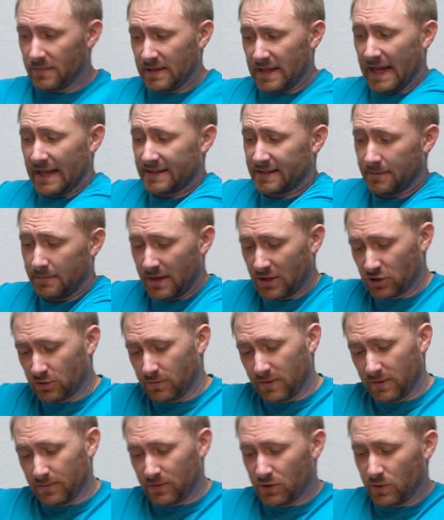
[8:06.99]
That's the
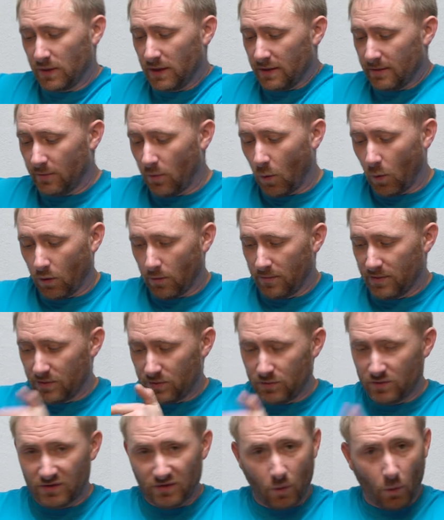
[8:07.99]
measurement between them, or
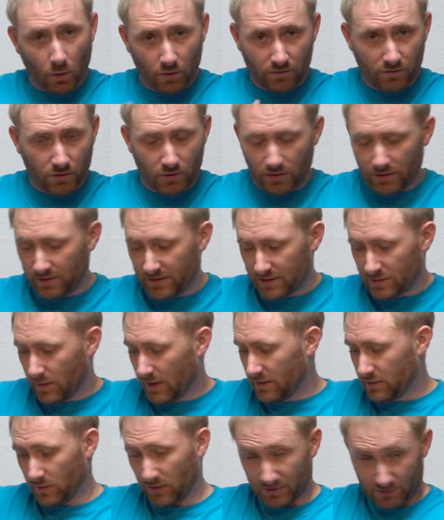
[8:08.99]
this
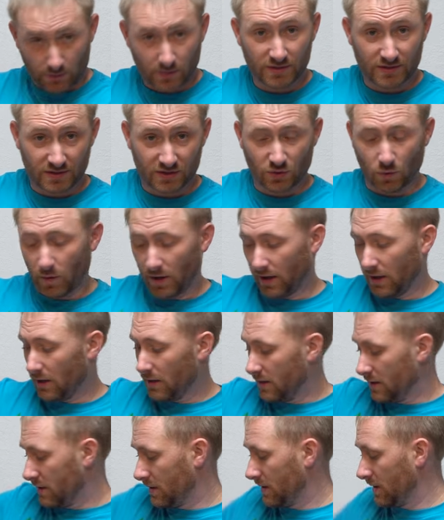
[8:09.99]
way as well. So it's a
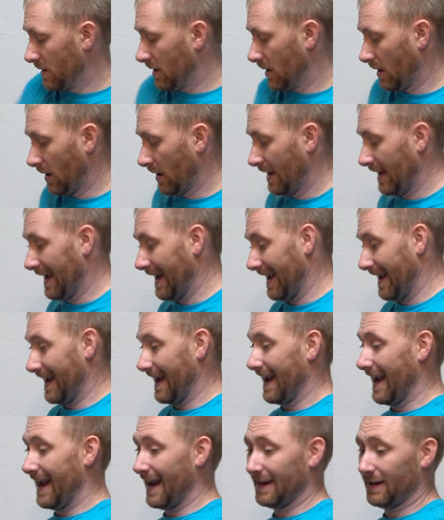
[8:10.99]
square.
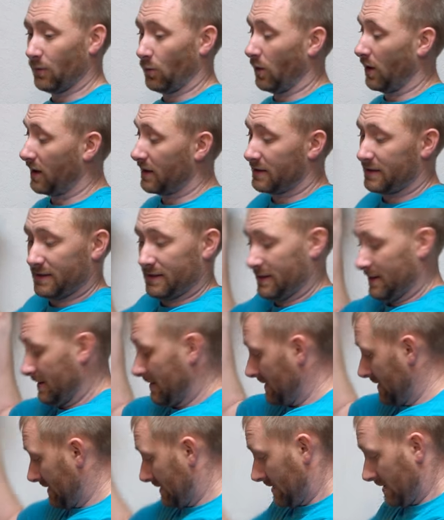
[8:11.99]
And it works
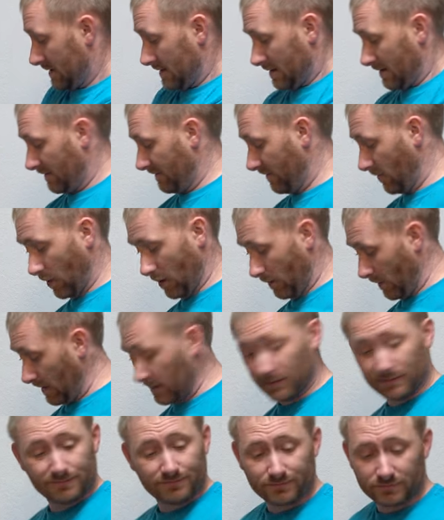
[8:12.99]
very
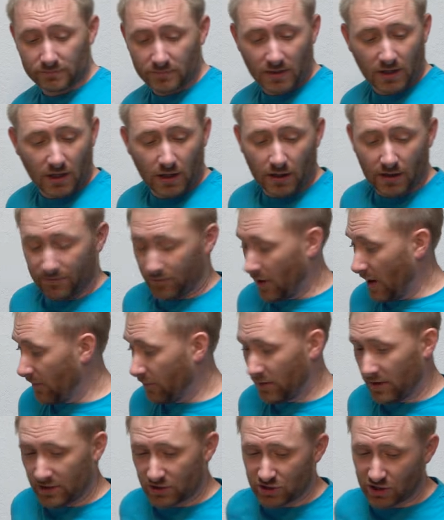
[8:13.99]
well. If you
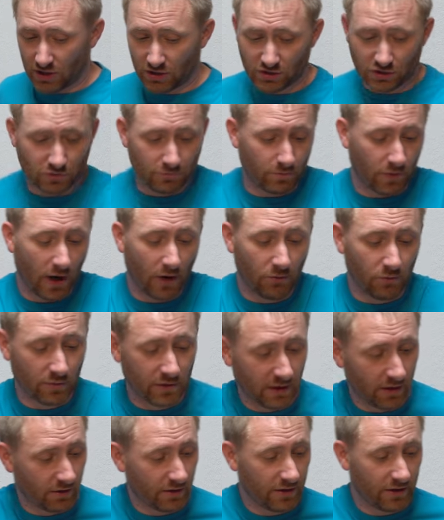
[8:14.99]
have one of these chairs, you
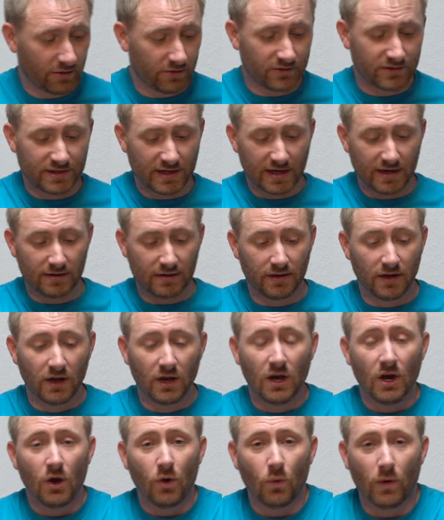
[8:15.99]
probably already understand
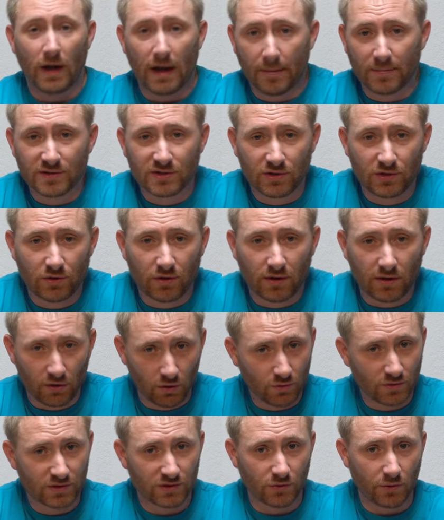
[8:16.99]
what happens when you're on a
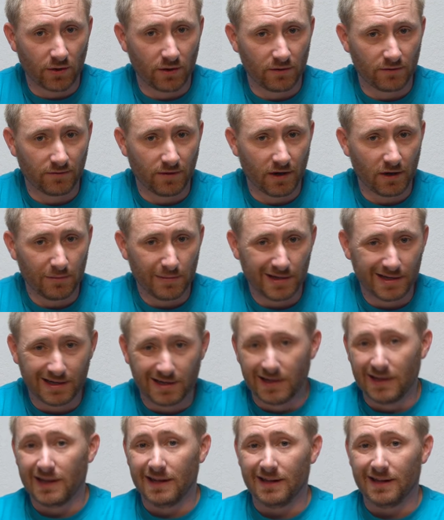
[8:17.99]
loose soil environment.